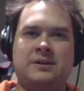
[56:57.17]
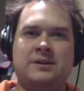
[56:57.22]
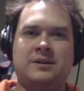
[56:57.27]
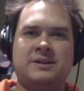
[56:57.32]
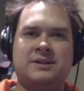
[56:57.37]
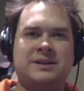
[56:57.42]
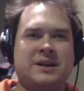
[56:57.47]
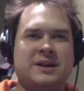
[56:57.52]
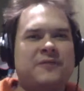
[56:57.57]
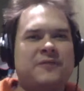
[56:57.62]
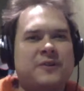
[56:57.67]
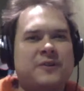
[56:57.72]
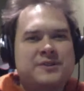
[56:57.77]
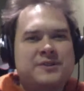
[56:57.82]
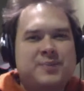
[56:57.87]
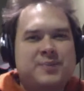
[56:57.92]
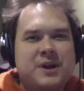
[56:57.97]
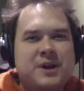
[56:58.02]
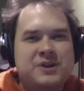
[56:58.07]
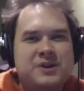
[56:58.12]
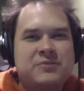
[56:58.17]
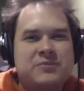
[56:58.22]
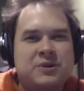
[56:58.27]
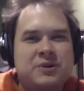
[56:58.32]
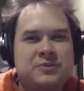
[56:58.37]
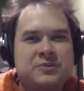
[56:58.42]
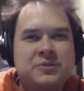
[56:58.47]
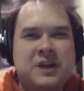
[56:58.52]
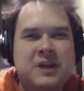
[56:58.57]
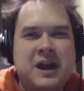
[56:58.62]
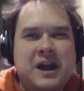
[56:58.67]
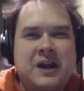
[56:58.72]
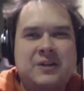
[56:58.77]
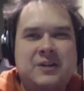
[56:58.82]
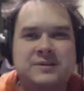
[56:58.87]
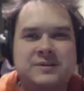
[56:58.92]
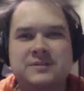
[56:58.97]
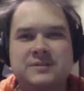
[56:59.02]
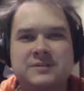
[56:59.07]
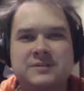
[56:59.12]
It's like a first impression rose. Who cares?